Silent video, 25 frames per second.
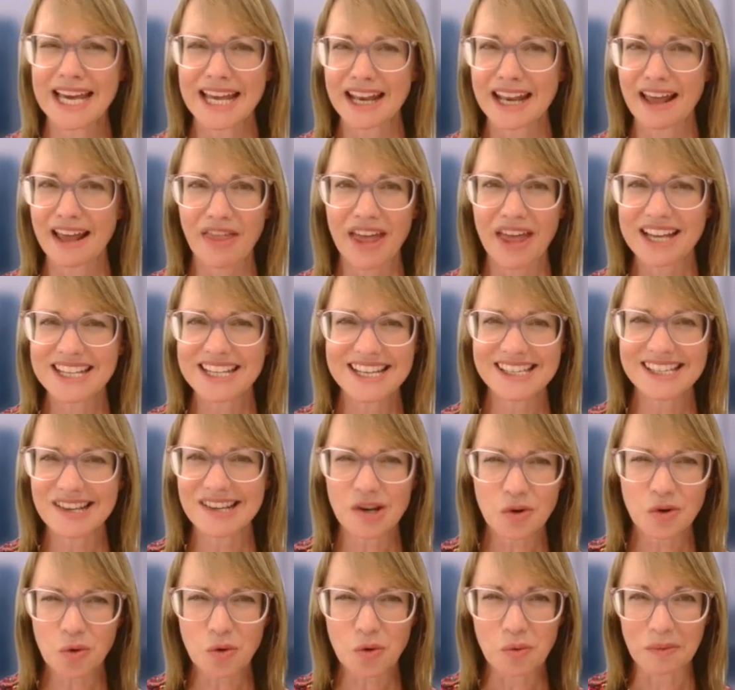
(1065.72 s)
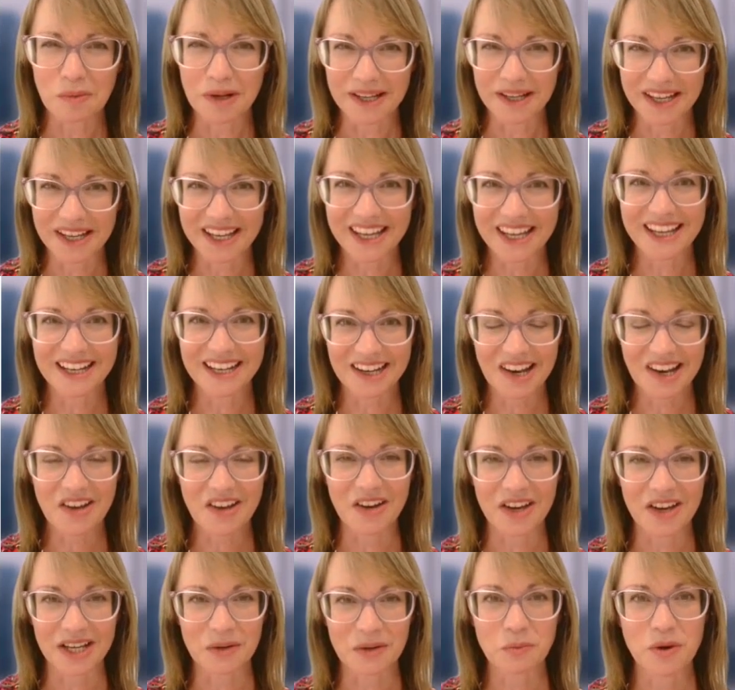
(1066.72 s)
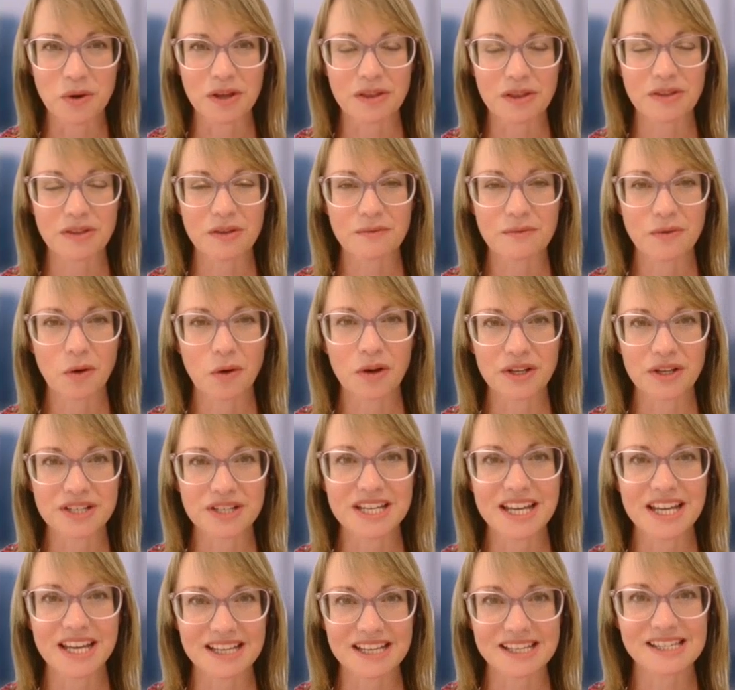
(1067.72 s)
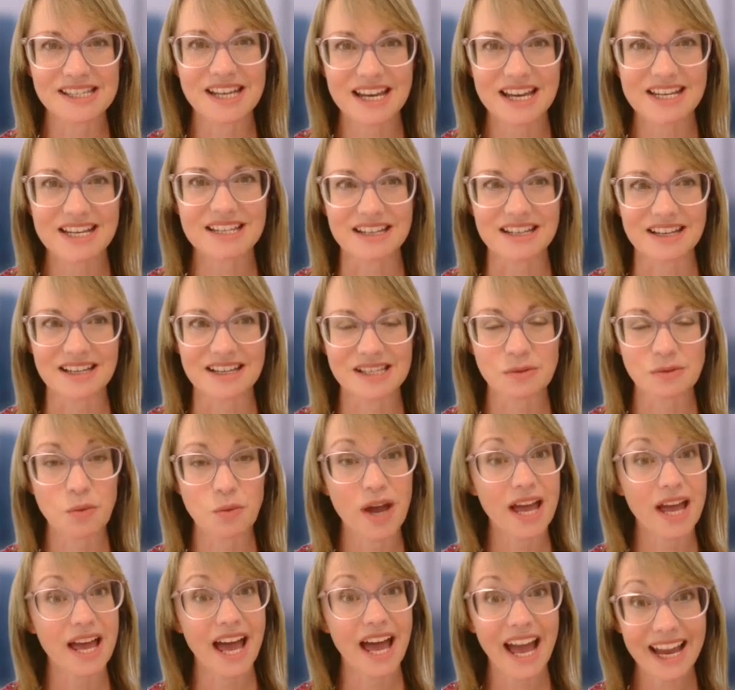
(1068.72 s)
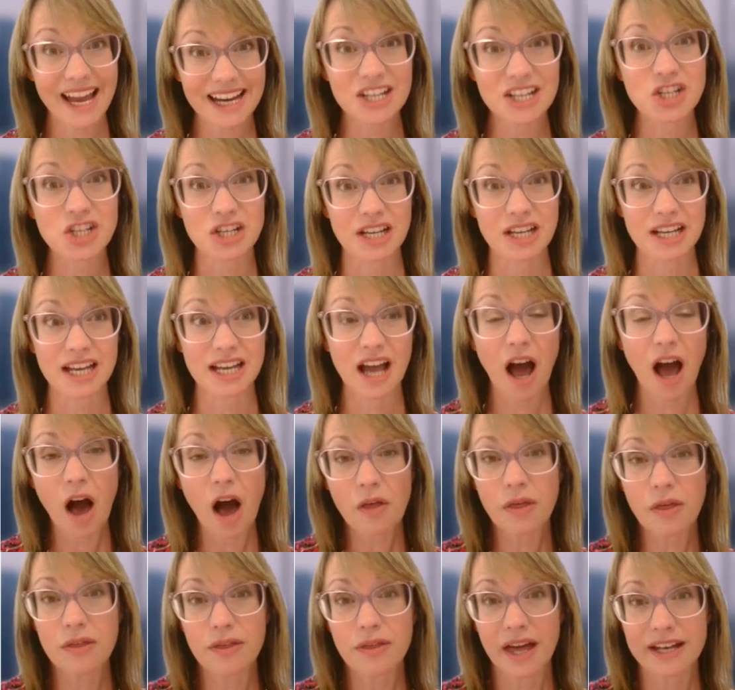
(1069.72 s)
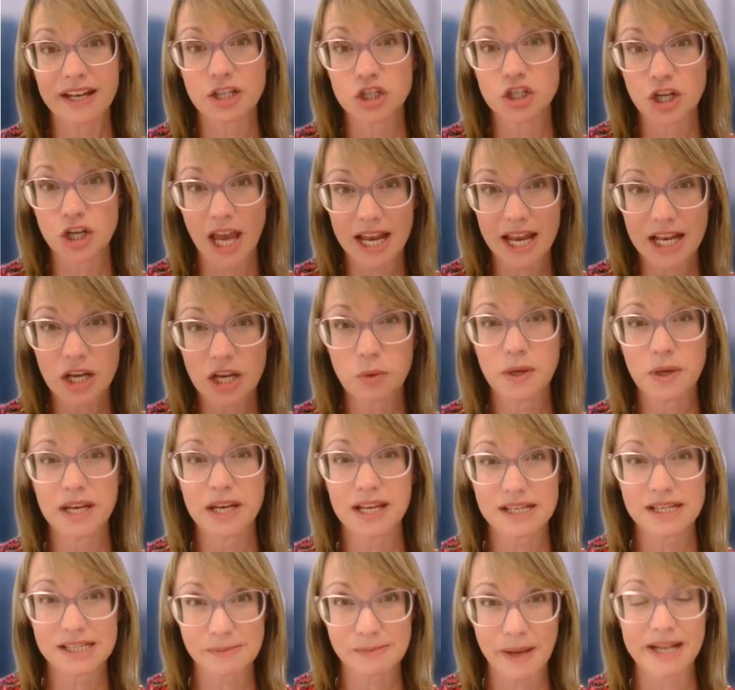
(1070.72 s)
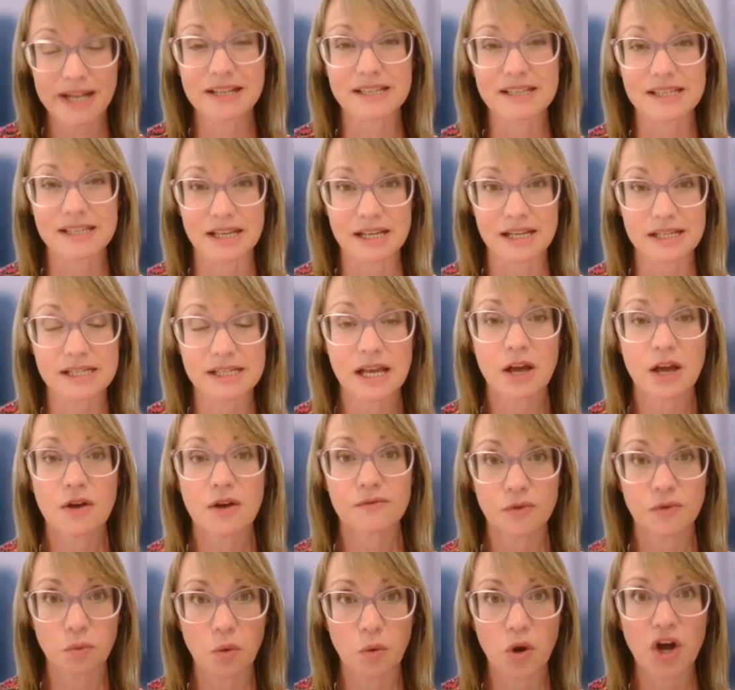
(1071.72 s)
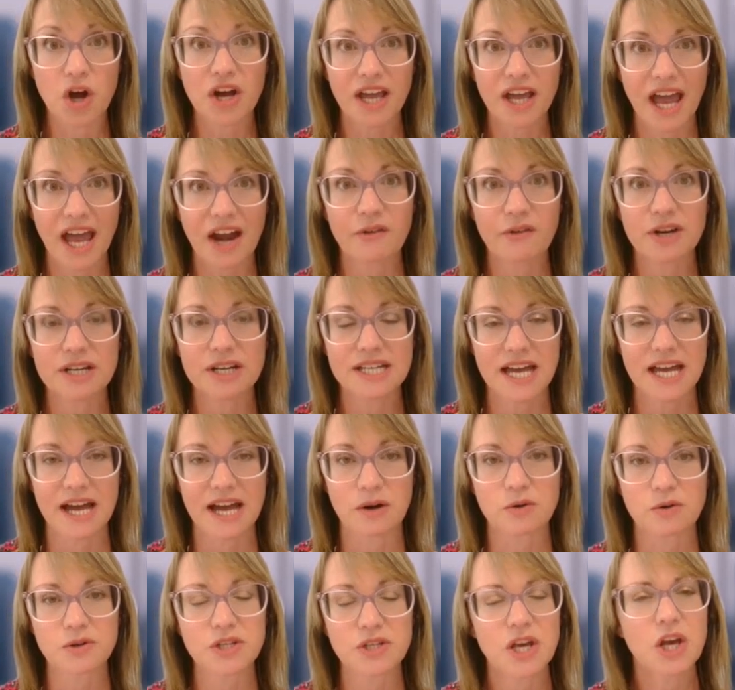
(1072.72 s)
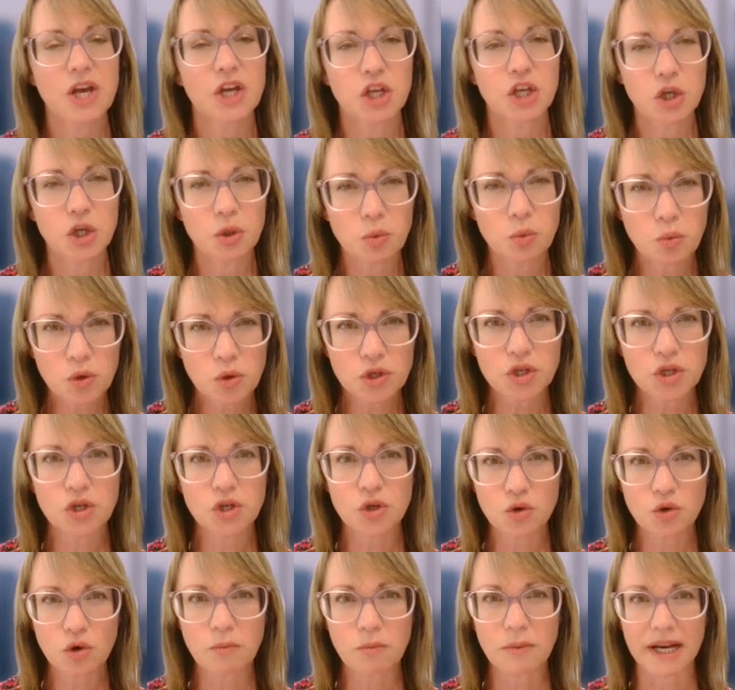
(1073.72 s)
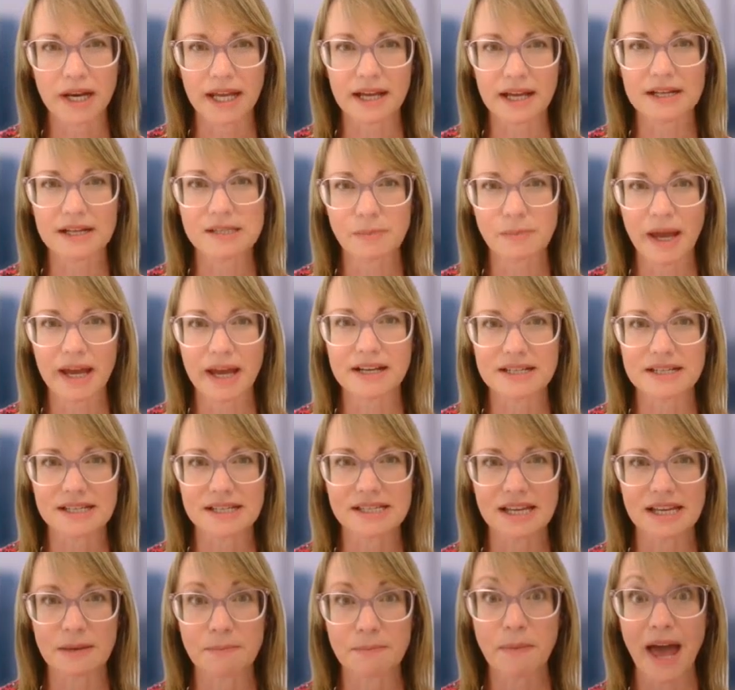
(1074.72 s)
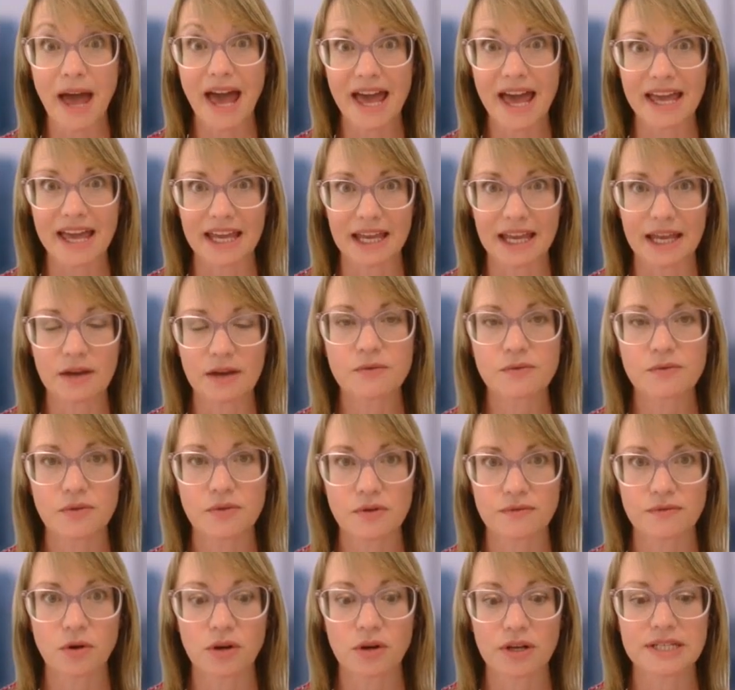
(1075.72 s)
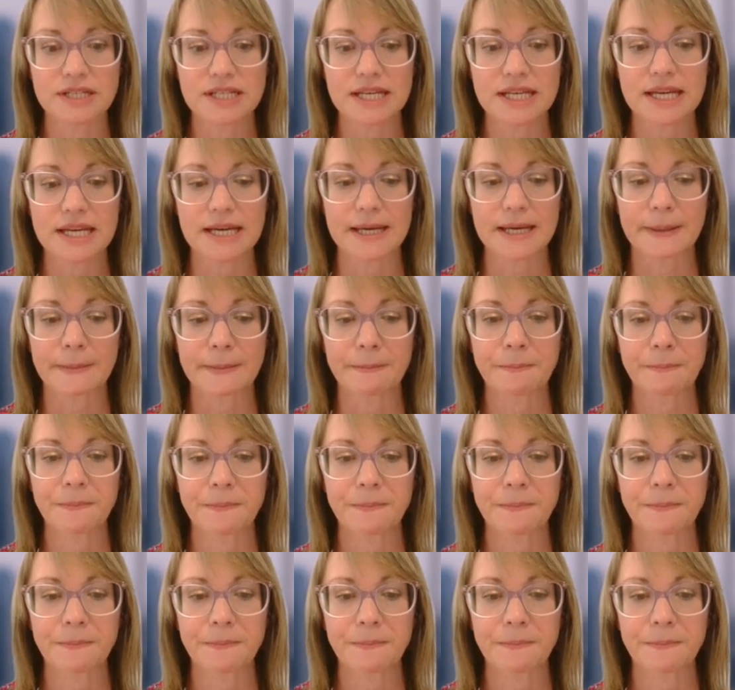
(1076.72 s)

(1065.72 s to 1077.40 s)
Now, that isn't normally in line with volunteer status, where actually, other than genuine expenses for work carried out, you wouldn't normally expect to see pay for a volunteer.